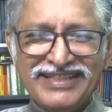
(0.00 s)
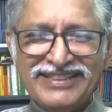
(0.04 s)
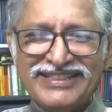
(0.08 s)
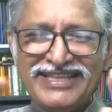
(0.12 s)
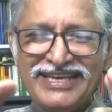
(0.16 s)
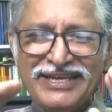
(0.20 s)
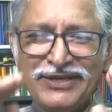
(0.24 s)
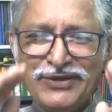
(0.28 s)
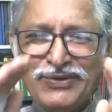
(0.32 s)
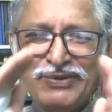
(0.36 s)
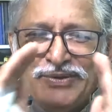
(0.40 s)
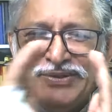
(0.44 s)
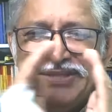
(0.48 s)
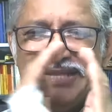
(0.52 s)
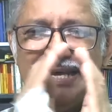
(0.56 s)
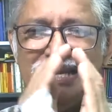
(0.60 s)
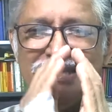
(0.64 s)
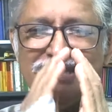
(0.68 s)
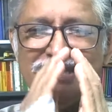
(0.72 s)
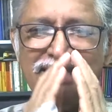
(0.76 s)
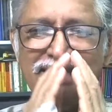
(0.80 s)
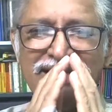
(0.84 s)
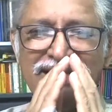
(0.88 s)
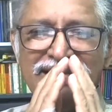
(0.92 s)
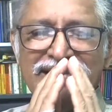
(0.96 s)
they know
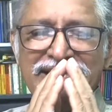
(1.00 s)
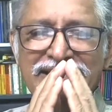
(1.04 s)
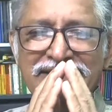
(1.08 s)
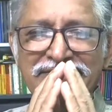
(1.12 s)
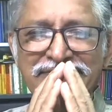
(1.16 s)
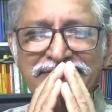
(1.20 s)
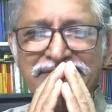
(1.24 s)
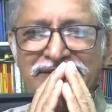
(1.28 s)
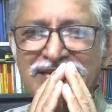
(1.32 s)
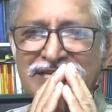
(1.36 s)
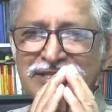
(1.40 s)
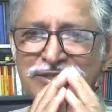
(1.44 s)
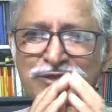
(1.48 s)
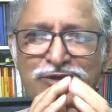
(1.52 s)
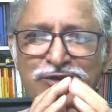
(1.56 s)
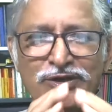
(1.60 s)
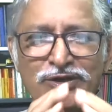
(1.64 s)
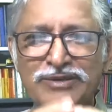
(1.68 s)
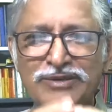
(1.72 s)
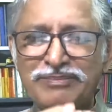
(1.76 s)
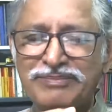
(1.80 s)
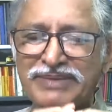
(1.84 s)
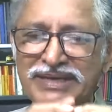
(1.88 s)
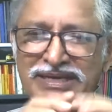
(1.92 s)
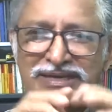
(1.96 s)
that the leaf does
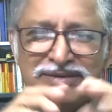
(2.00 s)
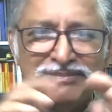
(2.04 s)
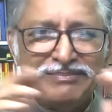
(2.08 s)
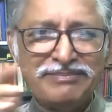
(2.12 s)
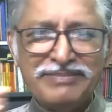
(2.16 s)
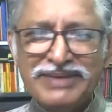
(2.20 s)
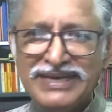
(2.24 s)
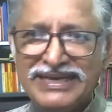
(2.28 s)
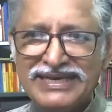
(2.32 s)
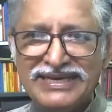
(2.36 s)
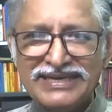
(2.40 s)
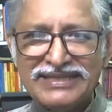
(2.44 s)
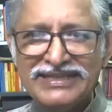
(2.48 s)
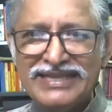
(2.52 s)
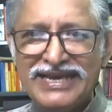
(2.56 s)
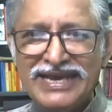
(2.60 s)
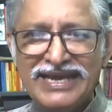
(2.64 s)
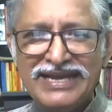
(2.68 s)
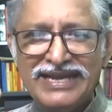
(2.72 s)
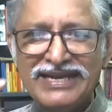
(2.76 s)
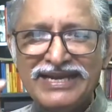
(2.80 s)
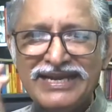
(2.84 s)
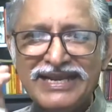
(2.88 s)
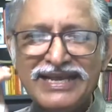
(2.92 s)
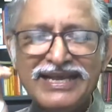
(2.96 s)
not become bigger
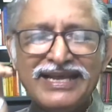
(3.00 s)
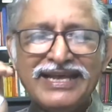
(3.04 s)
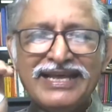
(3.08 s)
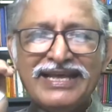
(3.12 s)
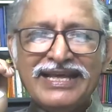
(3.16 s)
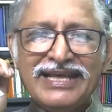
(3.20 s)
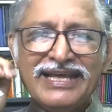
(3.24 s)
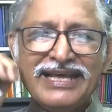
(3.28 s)
than